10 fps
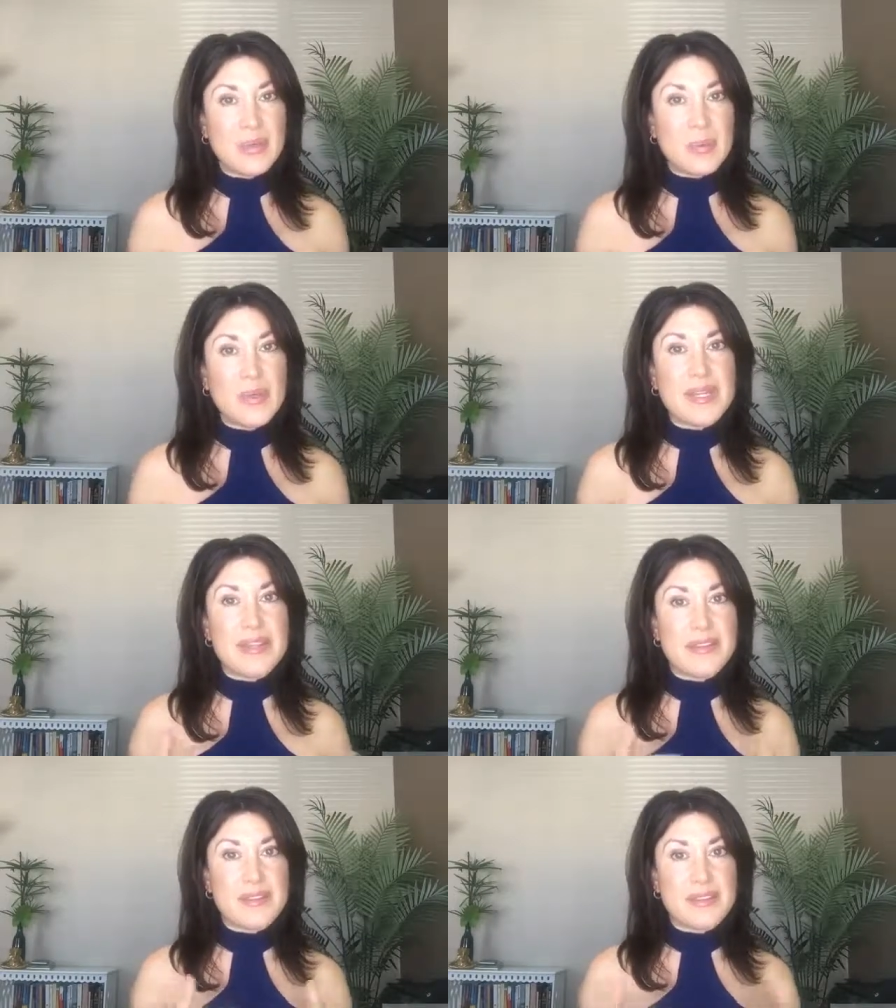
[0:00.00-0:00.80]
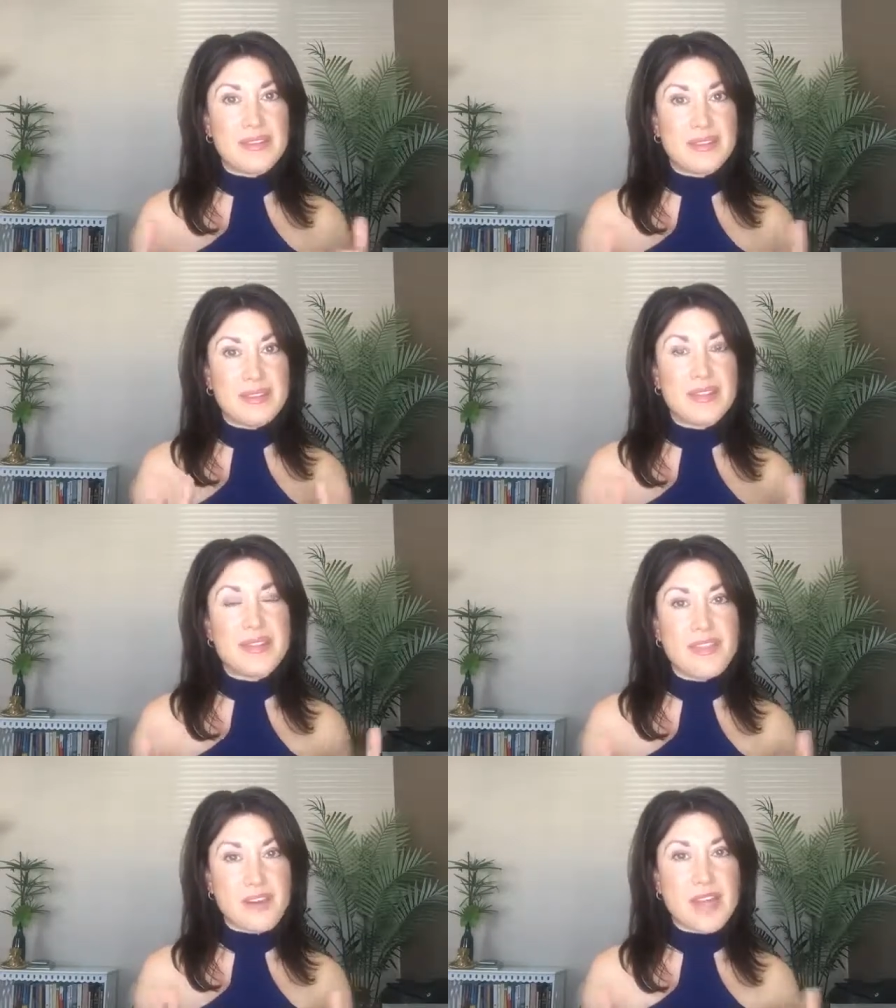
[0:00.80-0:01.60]
with the
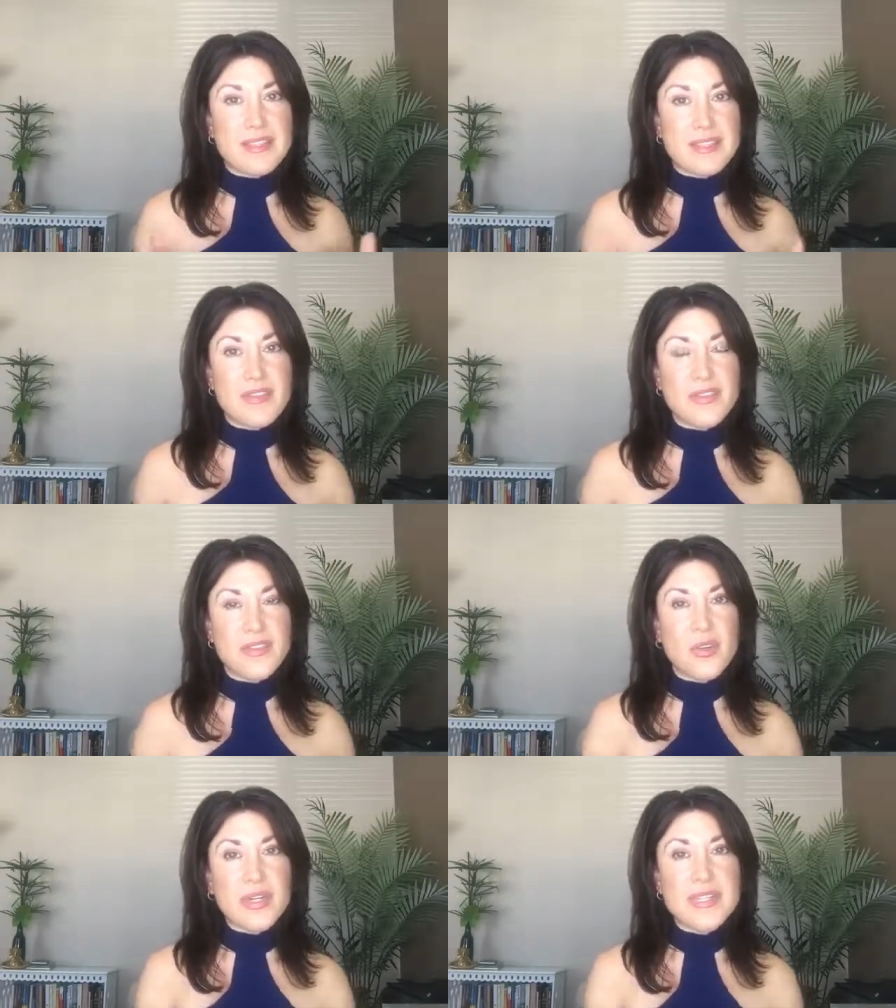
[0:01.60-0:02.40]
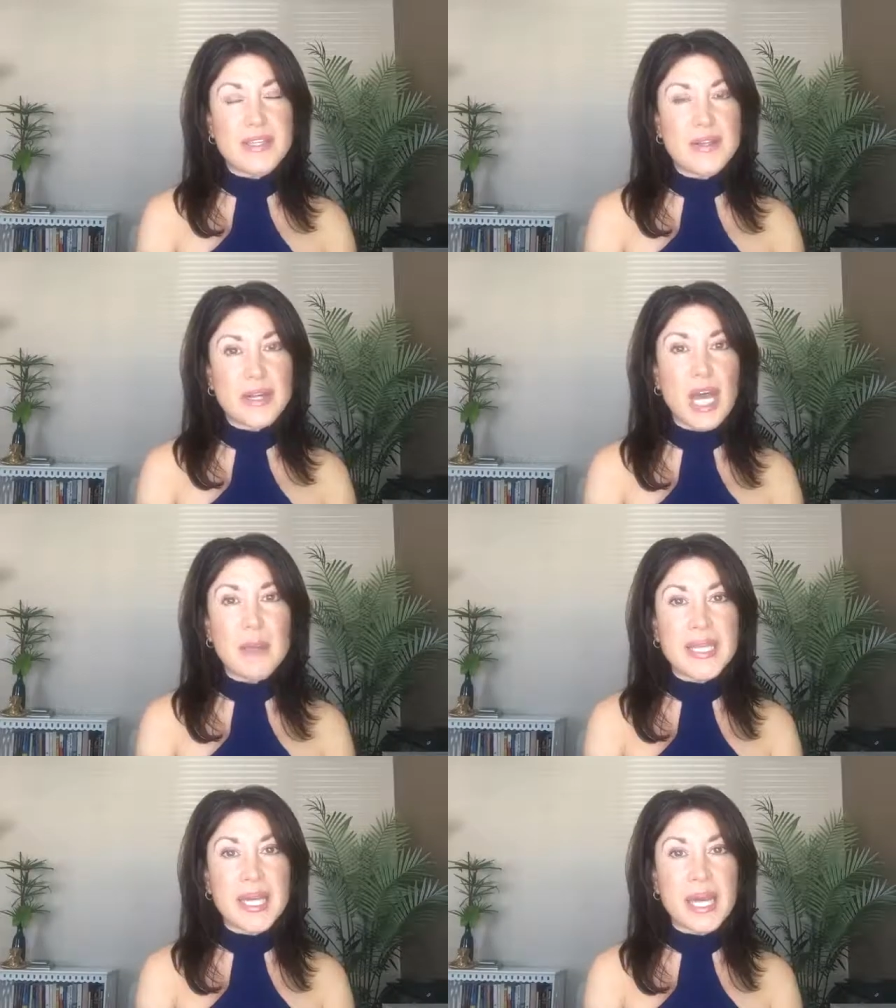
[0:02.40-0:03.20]
thoughts and the stories that are
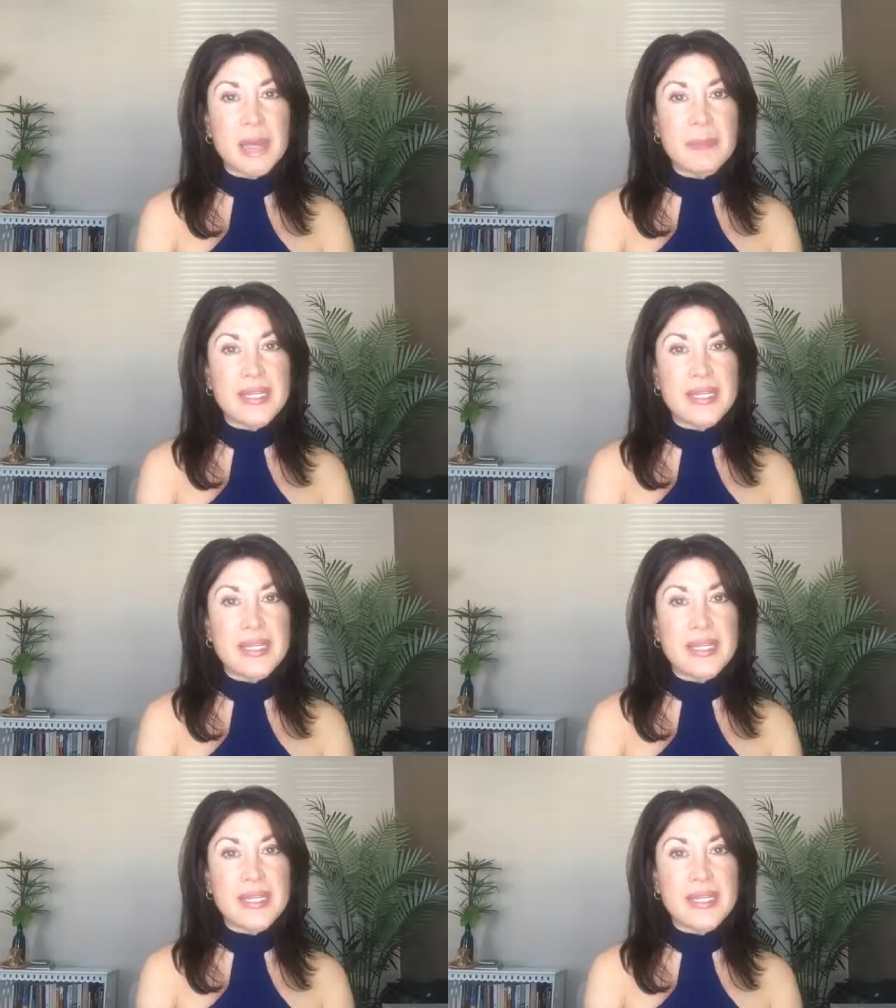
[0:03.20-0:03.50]
coming up.